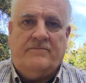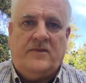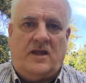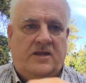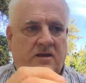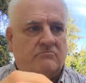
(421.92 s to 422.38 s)

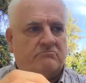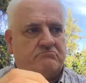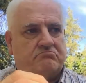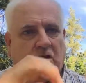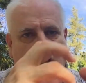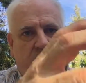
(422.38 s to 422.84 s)
I kept
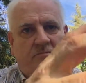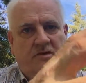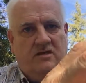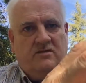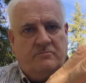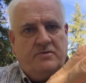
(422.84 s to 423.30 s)

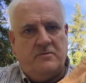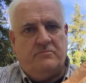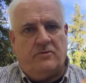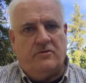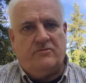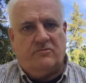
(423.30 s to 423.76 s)
blaming the
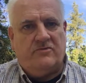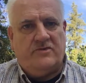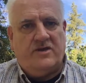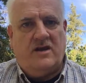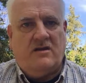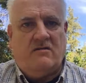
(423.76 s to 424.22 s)
people that were
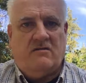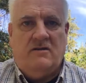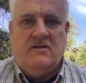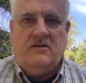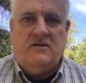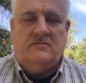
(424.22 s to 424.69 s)
there.
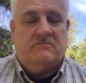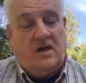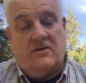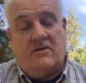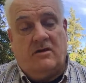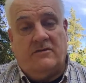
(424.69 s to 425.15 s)

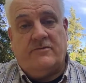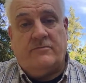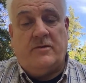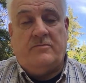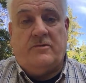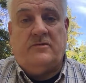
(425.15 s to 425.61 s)
Not all of the
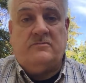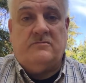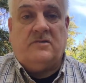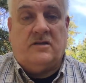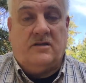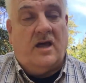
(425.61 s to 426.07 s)
people.
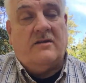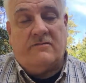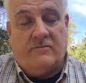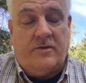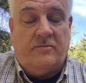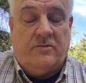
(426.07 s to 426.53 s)
A lot of
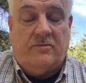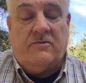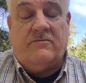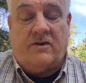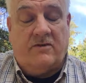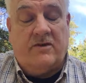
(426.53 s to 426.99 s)
the people were
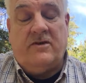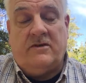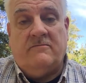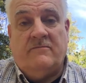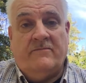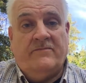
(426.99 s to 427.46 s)
very good.